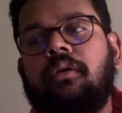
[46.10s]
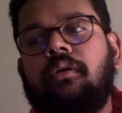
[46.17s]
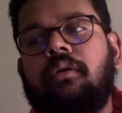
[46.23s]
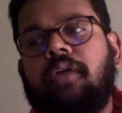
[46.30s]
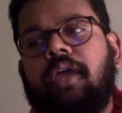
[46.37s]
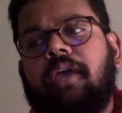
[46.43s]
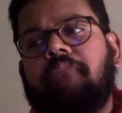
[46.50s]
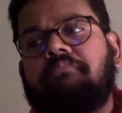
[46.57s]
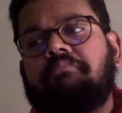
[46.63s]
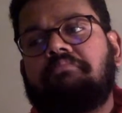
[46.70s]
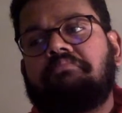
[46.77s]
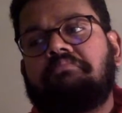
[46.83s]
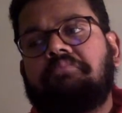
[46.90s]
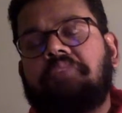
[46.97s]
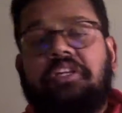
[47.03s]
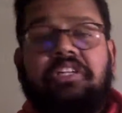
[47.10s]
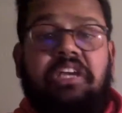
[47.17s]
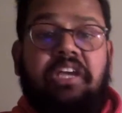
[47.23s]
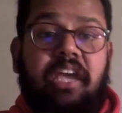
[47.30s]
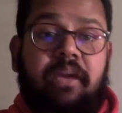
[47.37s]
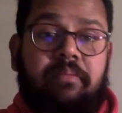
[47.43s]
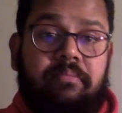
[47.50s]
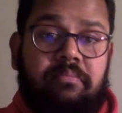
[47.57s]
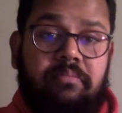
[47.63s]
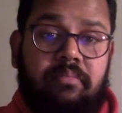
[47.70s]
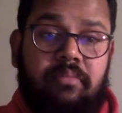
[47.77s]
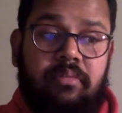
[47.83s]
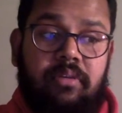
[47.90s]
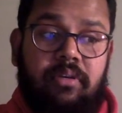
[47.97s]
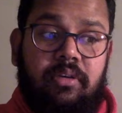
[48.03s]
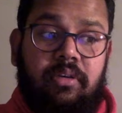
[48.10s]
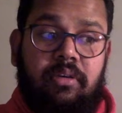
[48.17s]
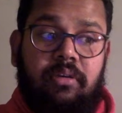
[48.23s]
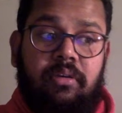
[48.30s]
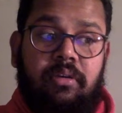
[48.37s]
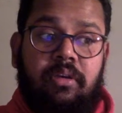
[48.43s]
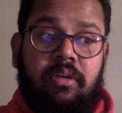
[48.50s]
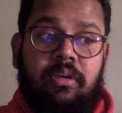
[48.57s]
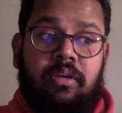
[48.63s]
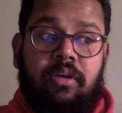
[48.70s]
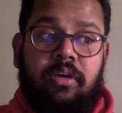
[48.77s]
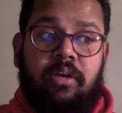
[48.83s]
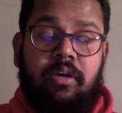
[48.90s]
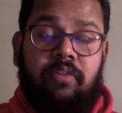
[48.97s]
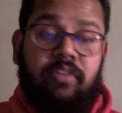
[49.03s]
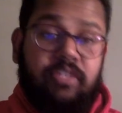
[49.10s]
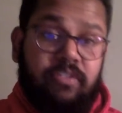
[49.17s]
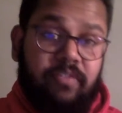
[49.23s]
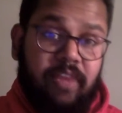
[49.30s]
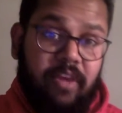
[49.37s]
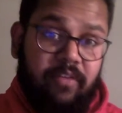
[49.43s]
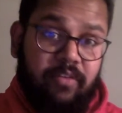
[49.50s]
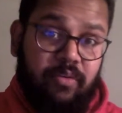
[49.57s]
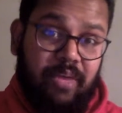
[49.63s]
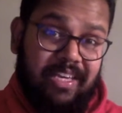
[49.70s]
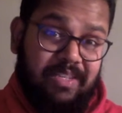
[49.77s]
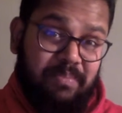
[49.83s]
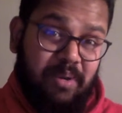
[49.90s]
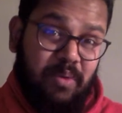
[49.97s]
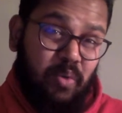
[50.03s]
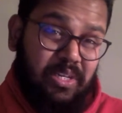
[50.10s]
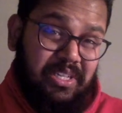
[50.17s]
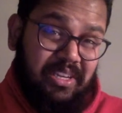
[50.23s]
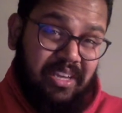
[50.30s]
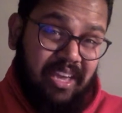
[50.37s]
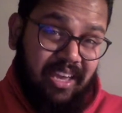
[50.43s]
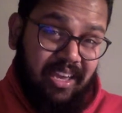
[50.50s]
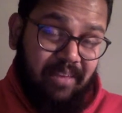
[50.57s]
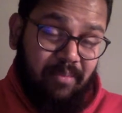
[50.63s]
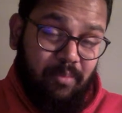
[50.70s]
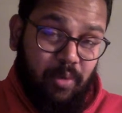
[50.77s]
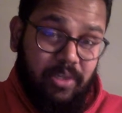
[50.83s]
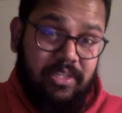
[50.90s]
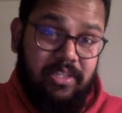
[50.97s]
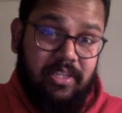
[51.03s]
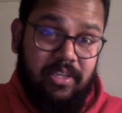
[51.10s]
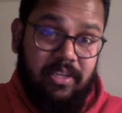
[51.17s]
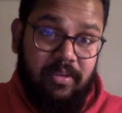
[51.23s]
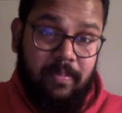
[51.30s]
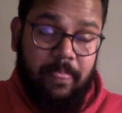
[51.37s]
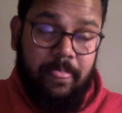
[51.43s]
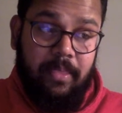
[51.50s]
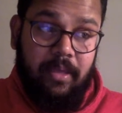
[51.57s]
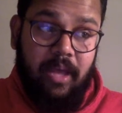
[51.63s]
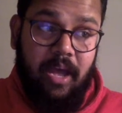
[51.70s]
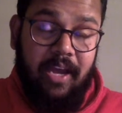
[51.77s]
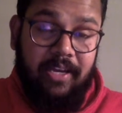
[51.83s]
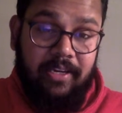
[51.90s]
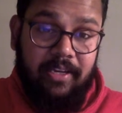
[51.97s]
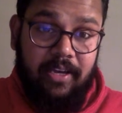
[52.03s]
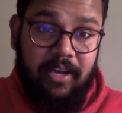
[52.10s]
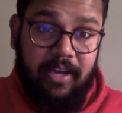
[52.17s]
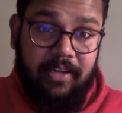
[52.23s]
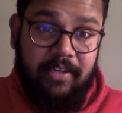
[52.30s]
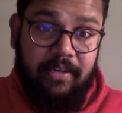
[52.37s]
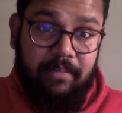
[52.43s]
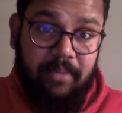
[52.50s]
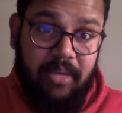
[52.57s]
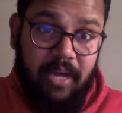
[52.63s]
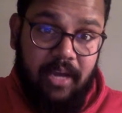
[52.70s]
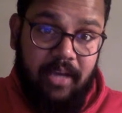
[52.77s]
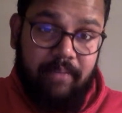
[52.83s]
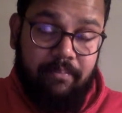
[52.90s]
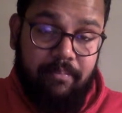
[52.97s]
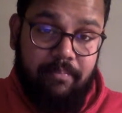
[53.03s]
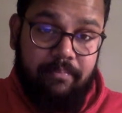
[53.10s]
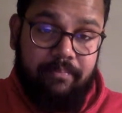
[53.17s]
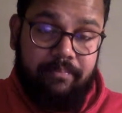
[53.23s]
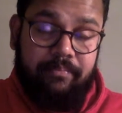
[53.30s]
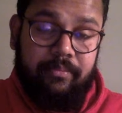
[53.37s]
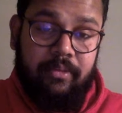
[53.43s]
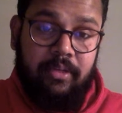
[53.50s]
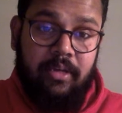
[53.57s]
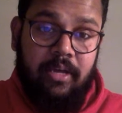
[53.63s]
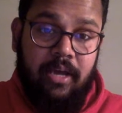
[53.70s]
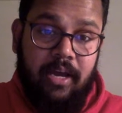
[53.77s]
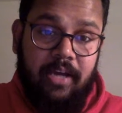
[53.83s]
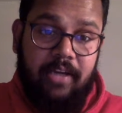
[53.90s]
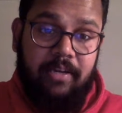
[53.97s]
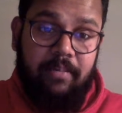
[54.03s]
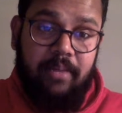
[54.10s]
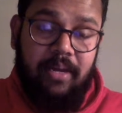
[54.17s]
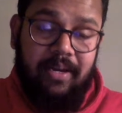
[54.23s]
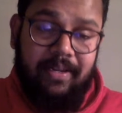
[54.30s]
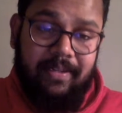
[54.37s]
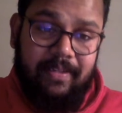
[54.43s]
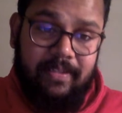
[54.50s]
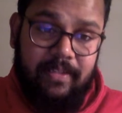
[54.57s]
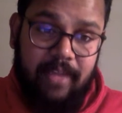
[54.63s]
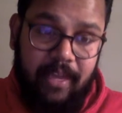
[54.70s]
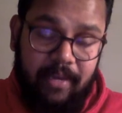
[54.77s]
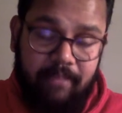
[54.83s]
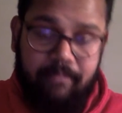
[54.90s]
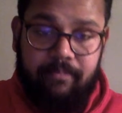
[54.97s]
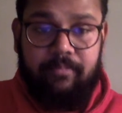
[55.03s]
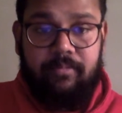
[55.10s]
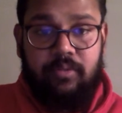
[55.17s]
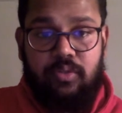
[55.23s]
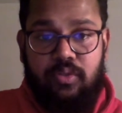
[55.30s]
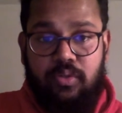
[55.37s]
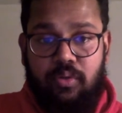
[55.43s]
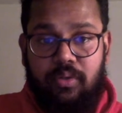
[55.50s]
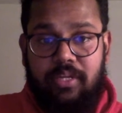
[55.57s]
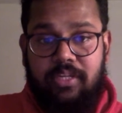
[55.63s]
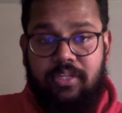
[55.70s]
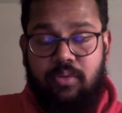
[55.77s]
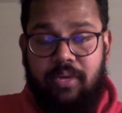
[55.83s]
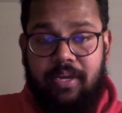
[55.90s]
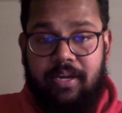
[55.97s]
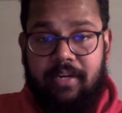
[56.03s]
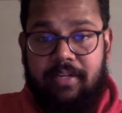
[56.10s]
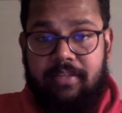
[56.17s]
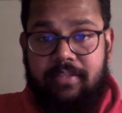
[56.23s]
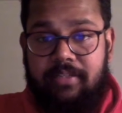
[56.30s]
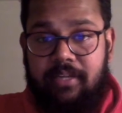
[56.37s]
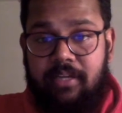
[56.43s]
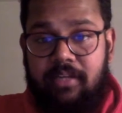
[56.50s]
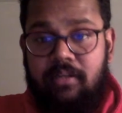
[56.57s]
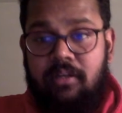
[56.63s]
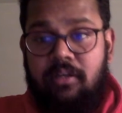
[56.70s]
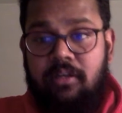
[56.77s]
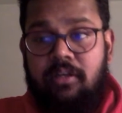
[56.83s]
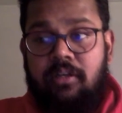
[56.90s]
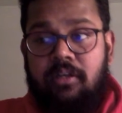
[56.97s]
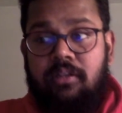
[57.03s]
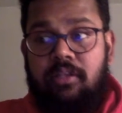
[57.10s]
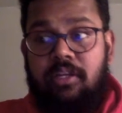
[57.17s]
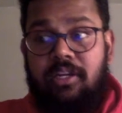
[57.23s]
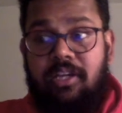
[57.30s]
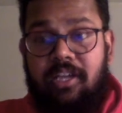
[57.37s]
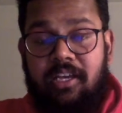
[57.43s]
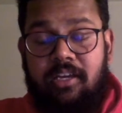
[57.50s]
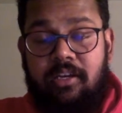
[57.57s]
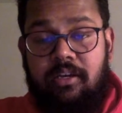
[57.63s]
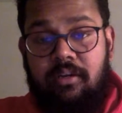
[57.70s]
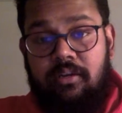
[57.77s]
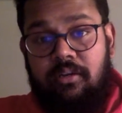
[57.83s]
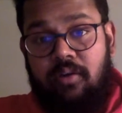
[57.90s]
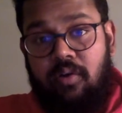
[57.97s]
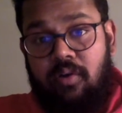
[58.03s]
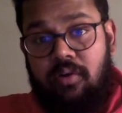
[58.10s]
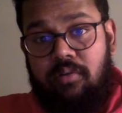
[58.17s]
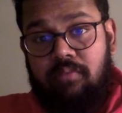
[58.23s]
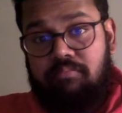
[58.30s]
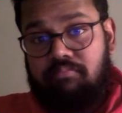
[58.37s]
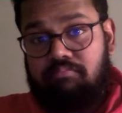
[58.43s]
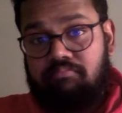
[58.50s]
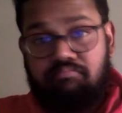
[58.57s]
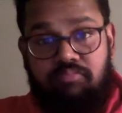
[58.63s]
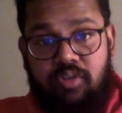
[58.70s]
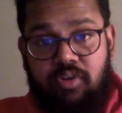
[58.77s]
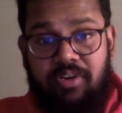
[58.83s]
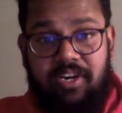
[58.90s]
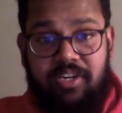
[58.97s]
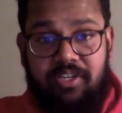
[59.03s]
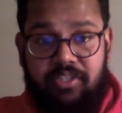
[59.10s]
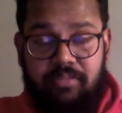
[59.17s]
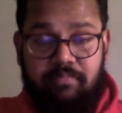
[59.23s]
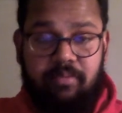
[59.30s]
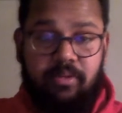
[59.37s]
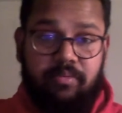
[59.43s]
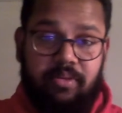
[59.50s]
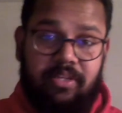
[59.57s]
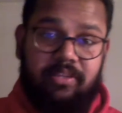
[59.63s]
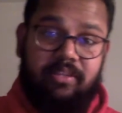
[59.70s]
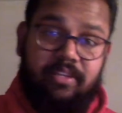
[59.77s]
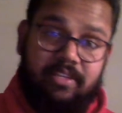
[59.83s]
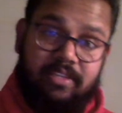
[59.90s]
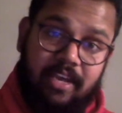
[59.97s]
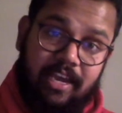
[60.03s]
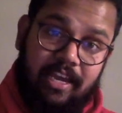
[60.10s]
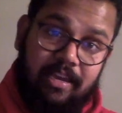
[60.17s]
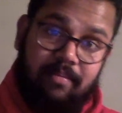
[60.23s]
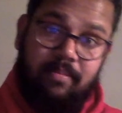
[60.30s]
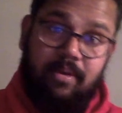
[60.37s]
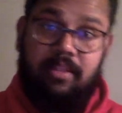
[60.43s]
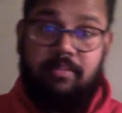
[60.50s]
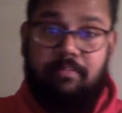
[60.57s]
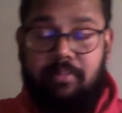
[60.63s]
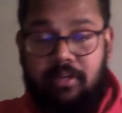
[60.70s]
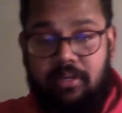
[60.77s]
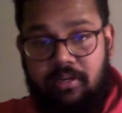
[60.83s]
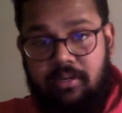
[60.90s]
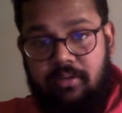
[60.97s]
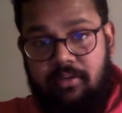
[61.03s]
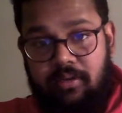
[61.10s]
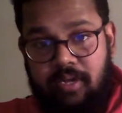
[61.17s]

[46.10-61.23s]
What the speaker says: Okay, it's a game. First of all, I have to explain what's a game, what's the idea behind this game, so that you can understand the link or the relation between this game and the milk.